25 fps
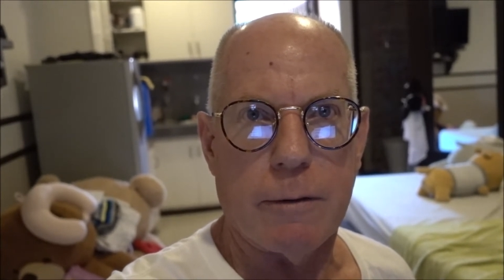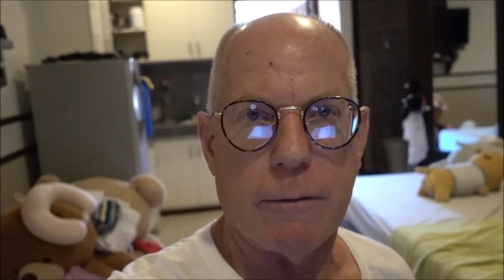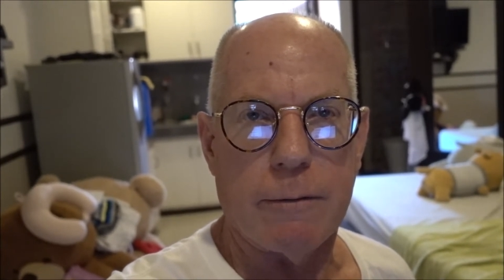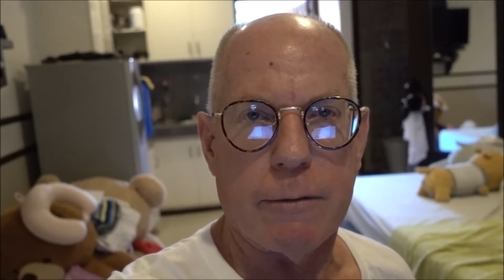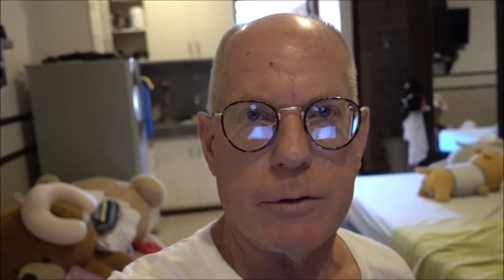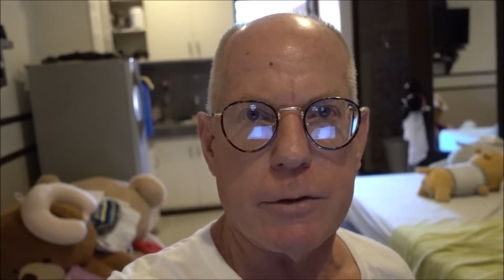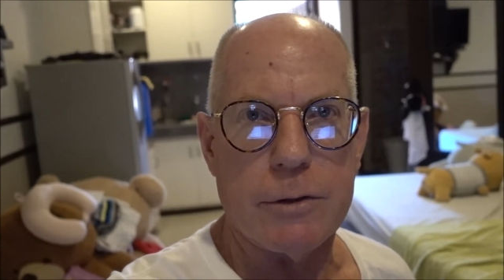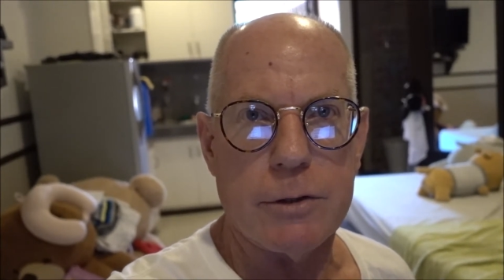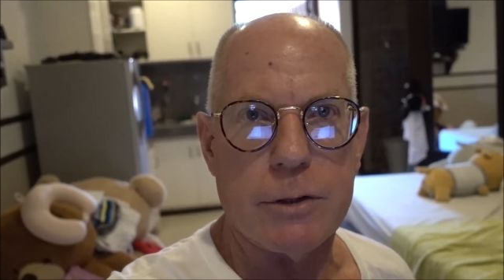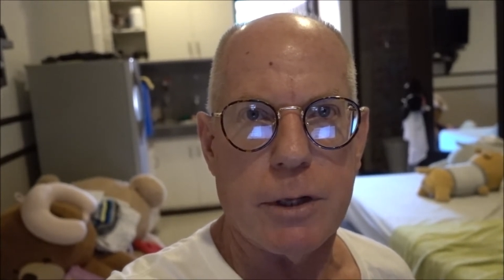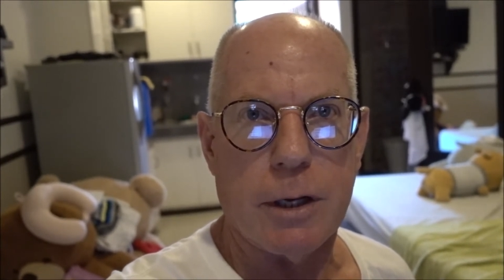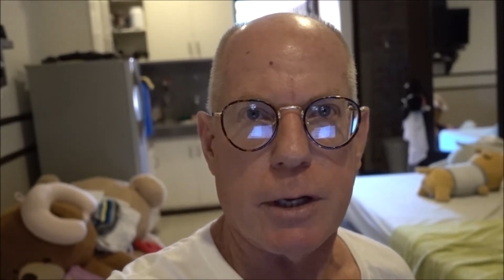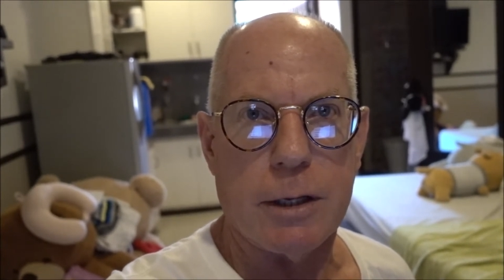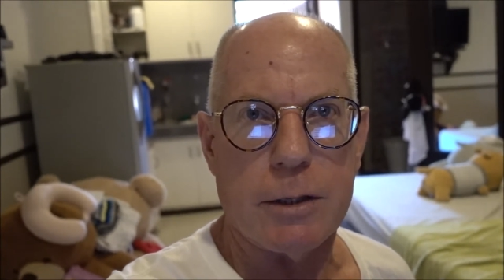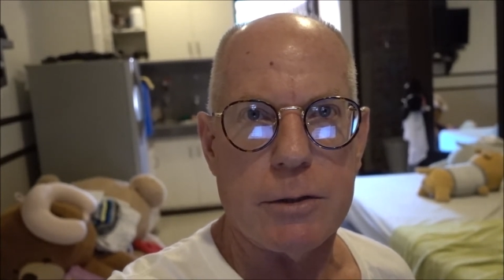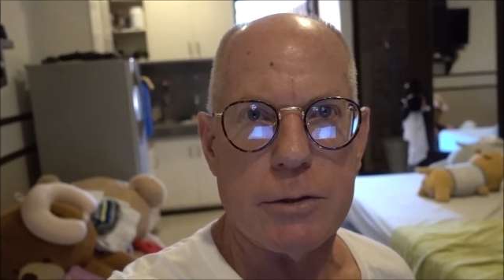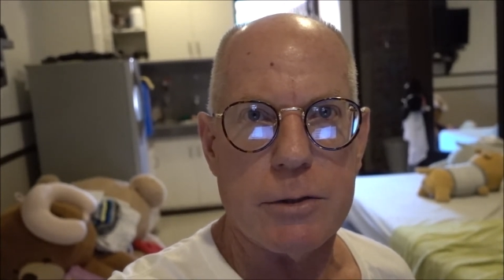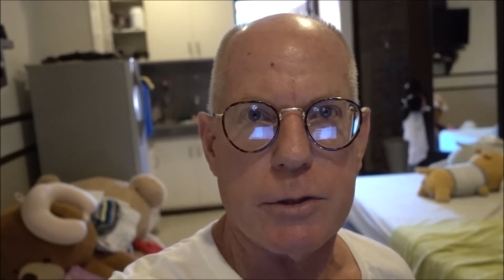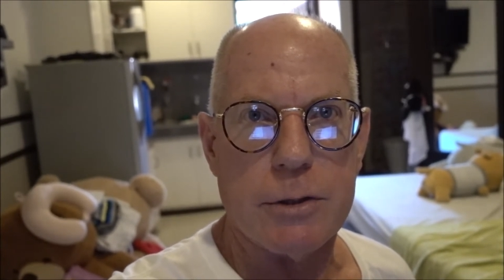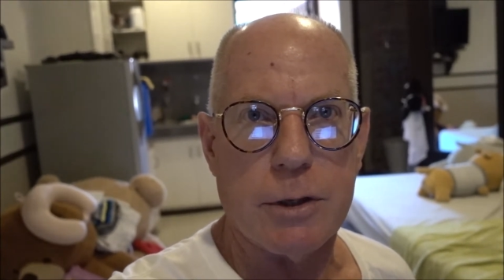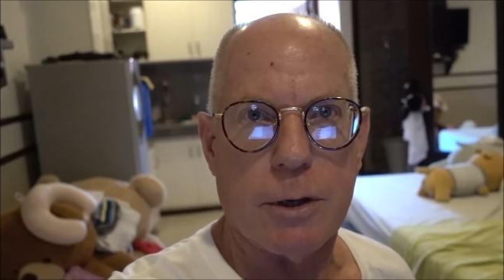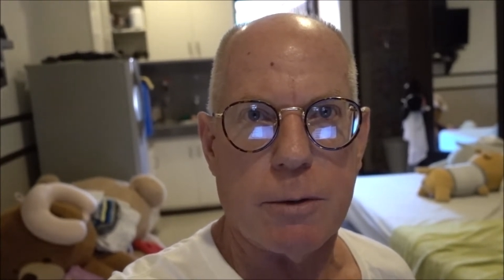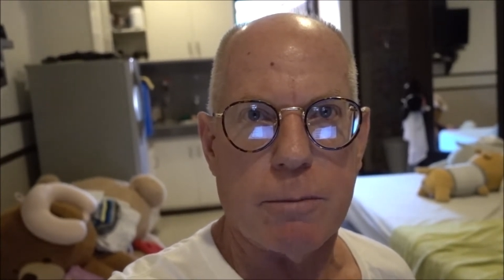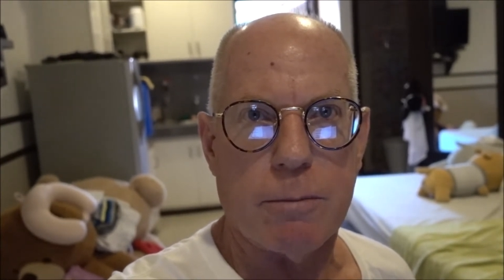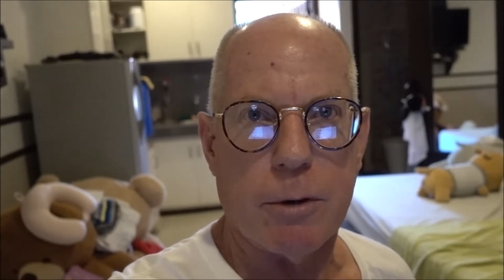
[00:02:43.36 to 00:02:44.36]
it's not
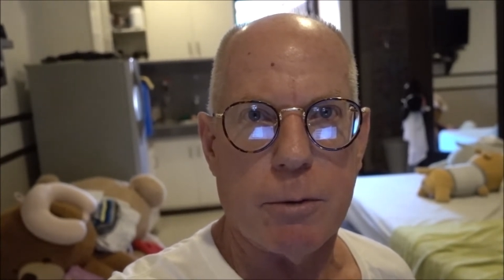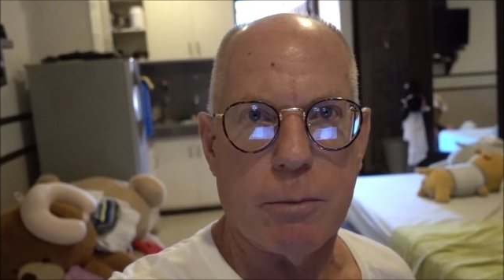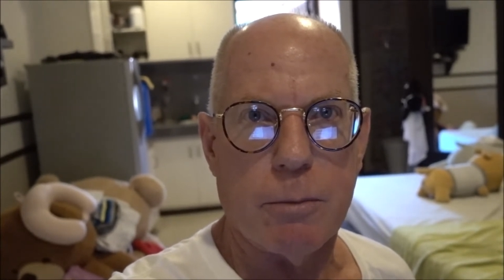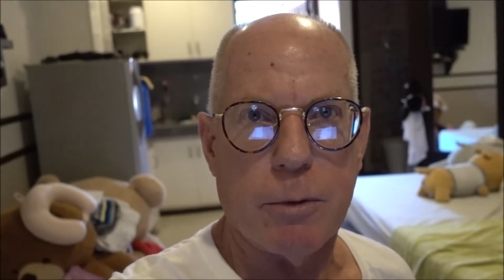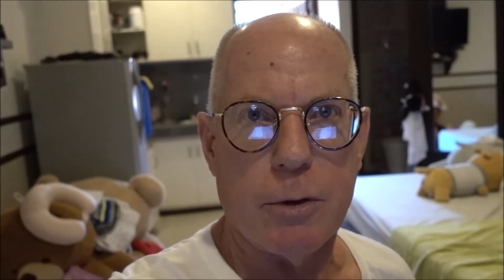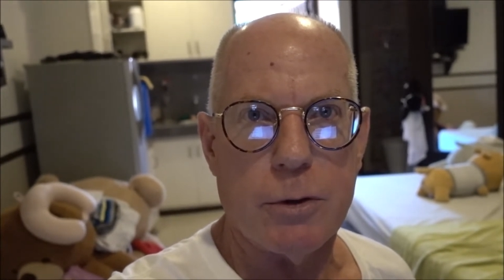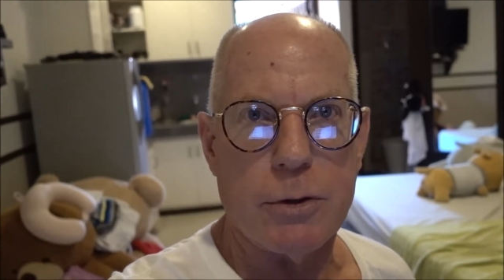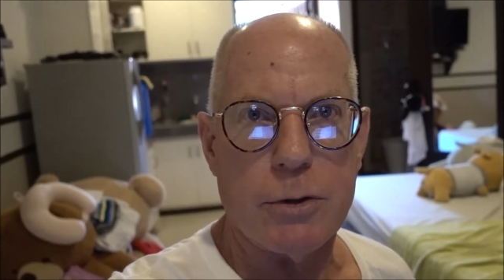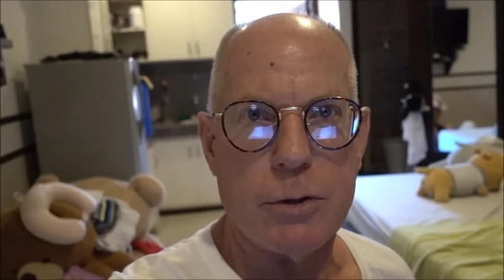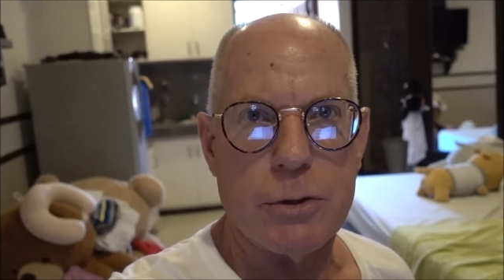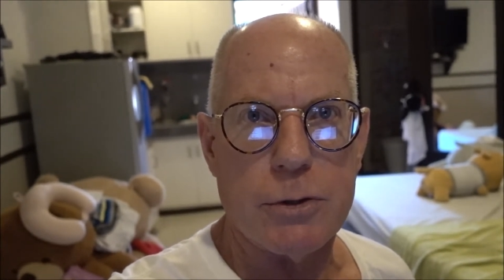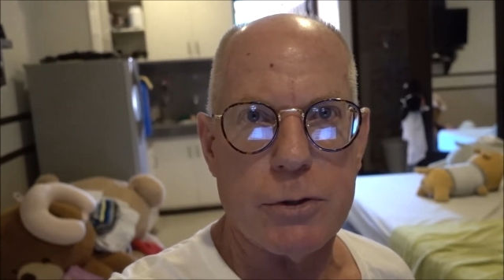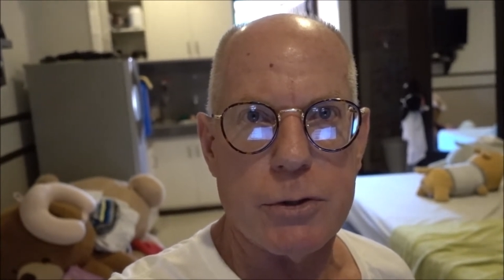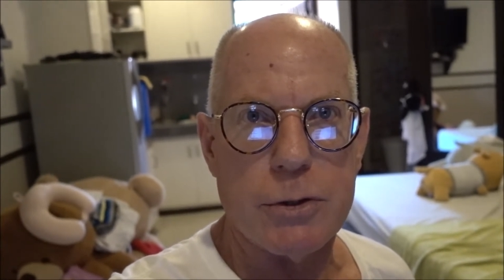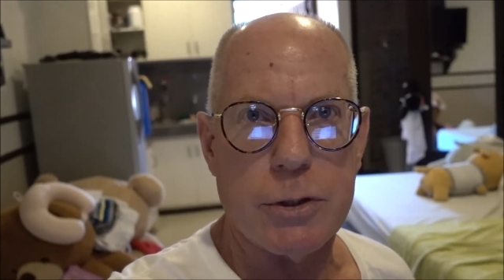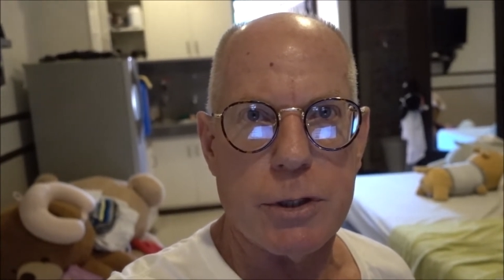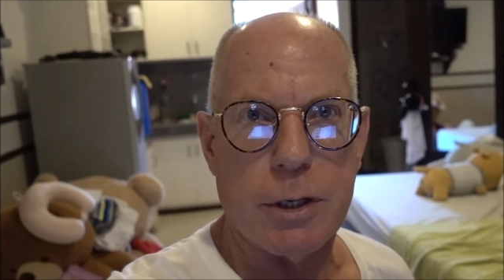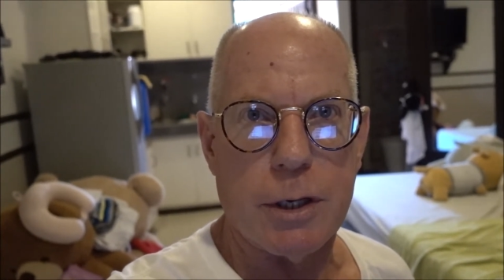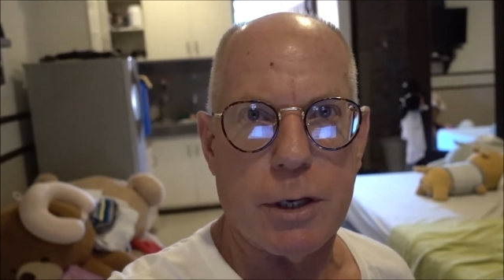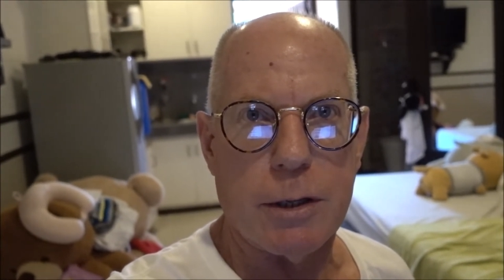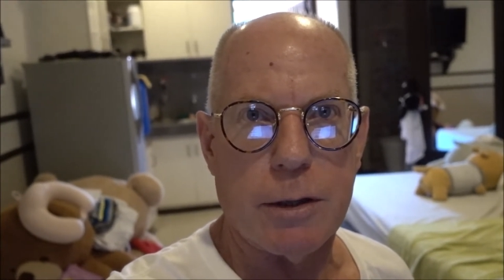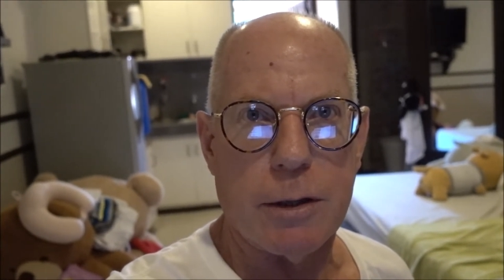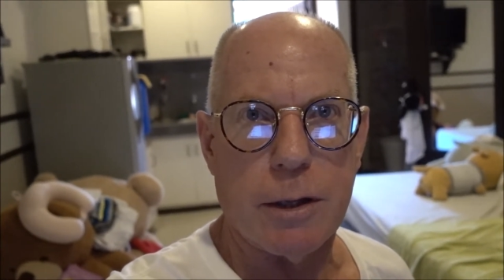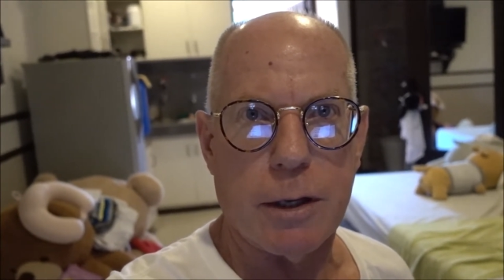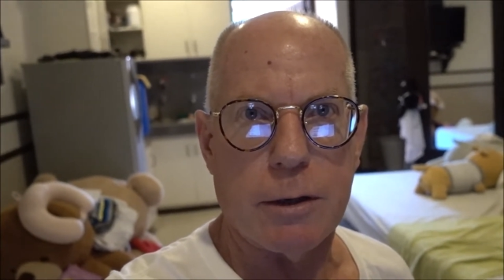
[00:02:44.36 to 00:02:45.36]
some
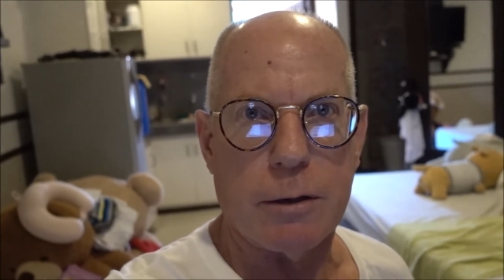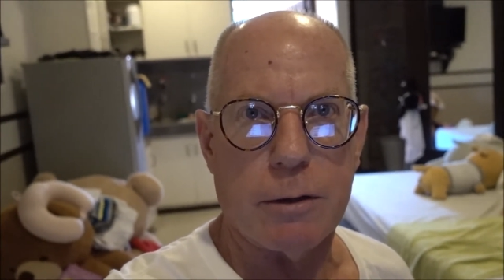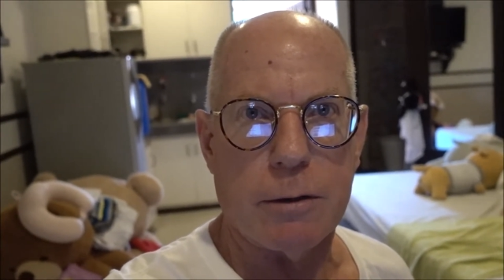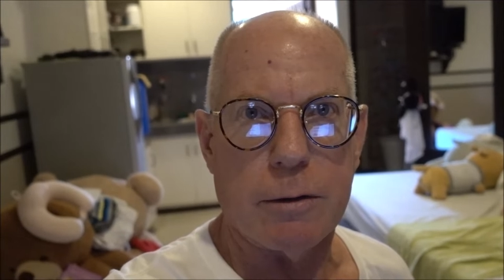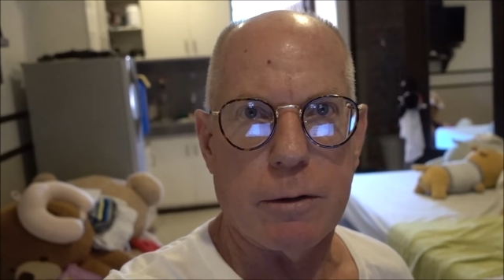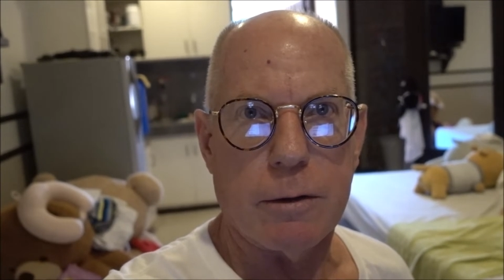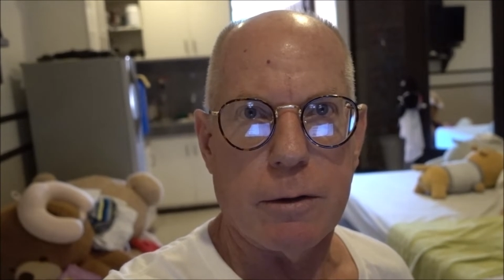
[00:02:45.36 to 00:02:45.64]
emergency that